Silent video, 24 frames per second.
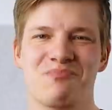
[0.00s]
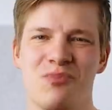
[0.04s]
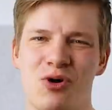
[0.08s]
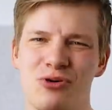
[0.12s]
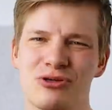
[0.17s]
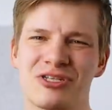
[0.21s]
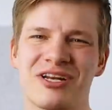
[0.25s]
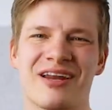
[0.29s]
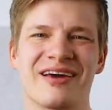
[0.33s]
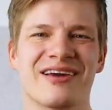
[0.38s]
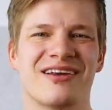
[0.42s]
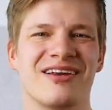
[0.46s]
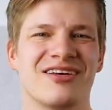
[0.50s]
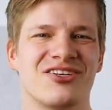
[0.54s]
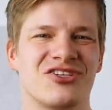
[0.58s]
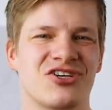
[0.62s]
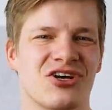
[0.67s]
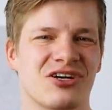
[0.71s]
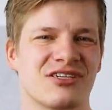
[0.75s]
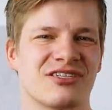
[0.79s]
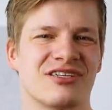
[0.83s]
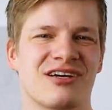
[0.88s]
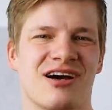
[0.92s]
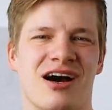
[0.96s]
most likely
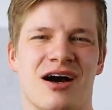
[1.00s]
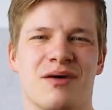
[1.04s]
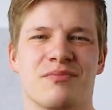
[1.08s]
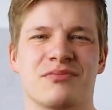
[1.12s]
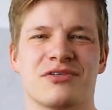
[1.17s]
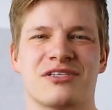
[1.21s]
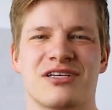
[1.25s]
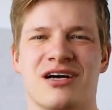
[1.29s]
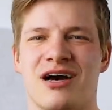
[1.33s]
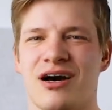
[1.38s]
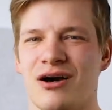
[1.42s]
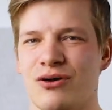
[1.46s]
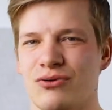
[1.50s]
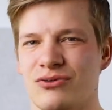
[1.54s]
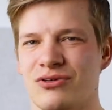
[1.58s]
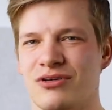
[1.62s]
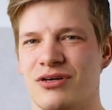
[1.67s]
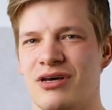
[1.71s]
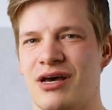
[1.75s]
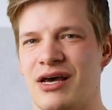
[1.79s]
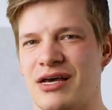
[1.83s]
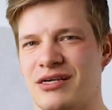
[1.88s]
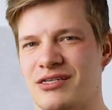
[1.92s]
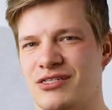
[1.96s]
just comes out
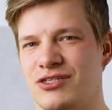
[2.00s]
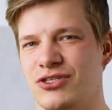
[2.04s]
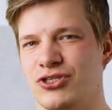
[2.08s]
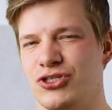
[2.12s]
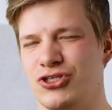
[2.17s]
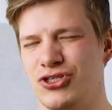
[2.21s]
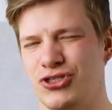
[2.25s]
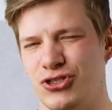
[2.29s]
as